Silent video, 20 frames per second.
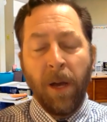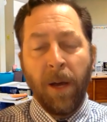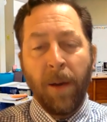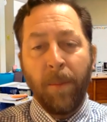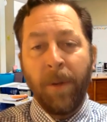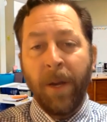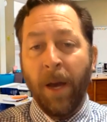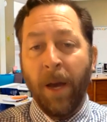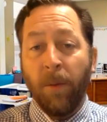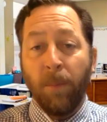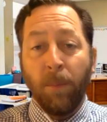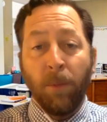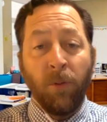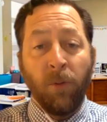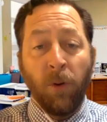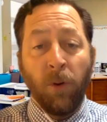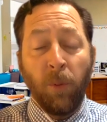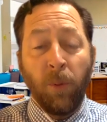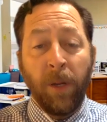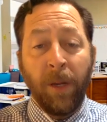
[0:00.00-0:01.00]
Now,
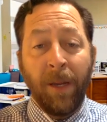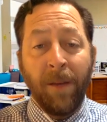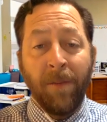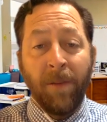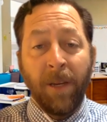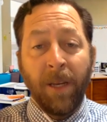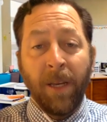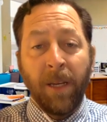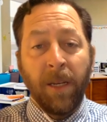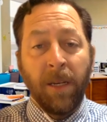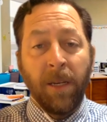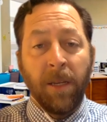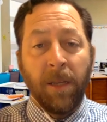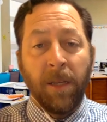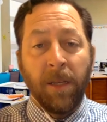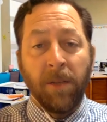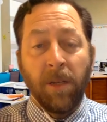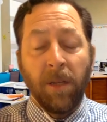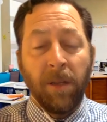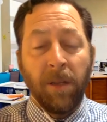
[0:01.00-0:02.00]
before we even get into
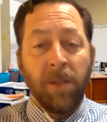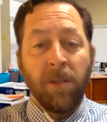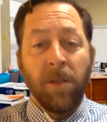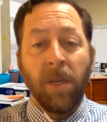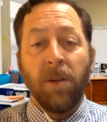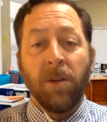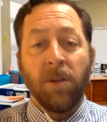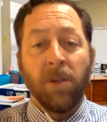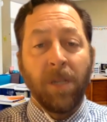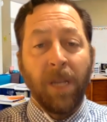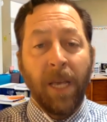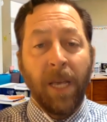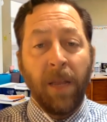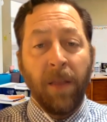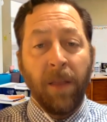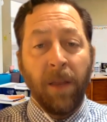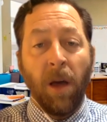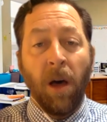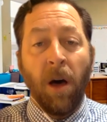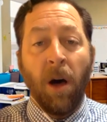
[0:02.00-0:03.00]
this, let's understand
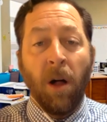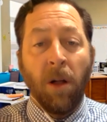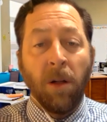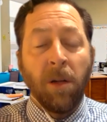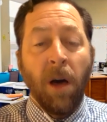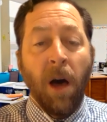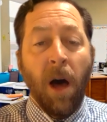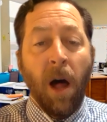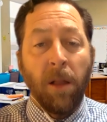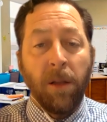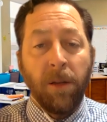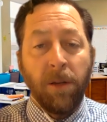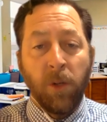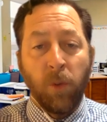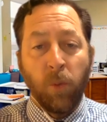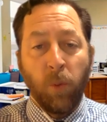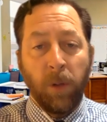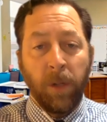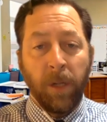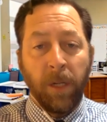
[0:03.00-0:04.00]
that all
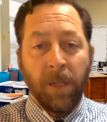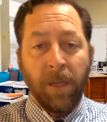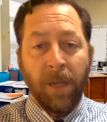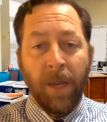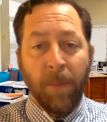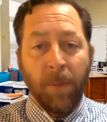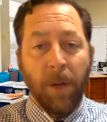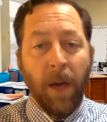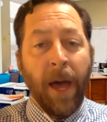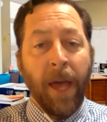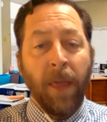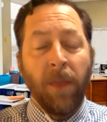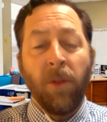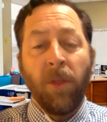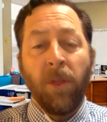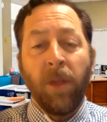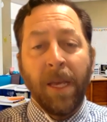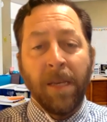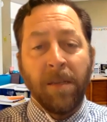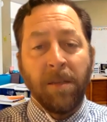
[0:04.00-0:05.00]
colleges will accept either
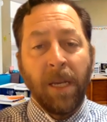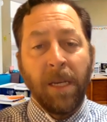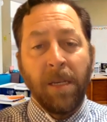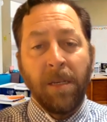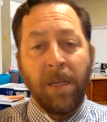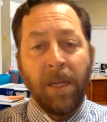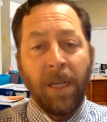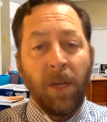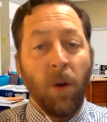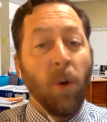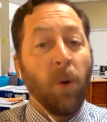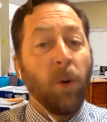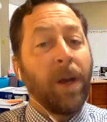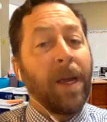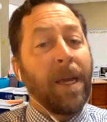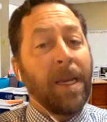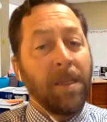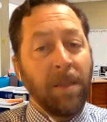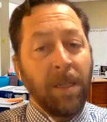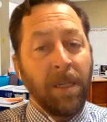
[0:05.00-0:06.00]
the SAT or
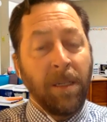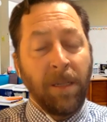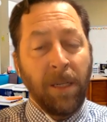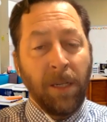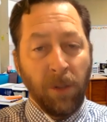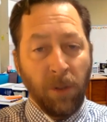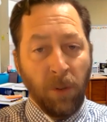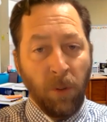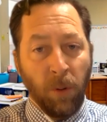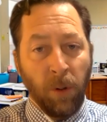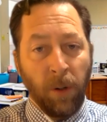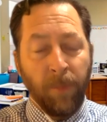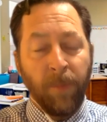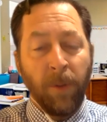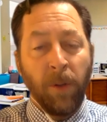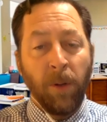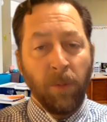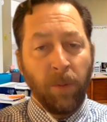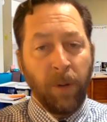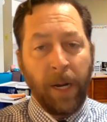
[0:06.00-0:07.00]
ACT score,
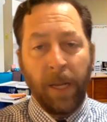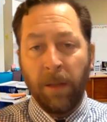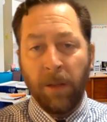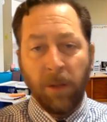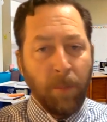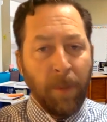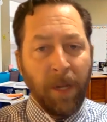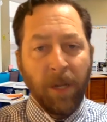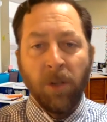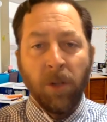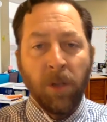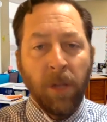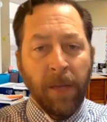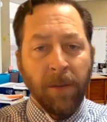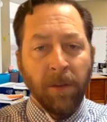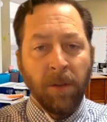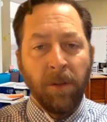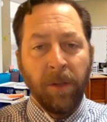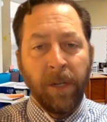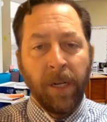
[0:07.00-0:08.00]
right? Let's make sure
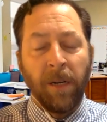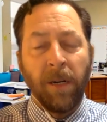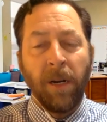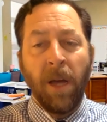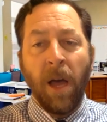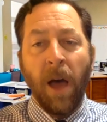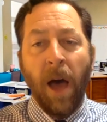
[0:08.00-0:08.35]
that's clear.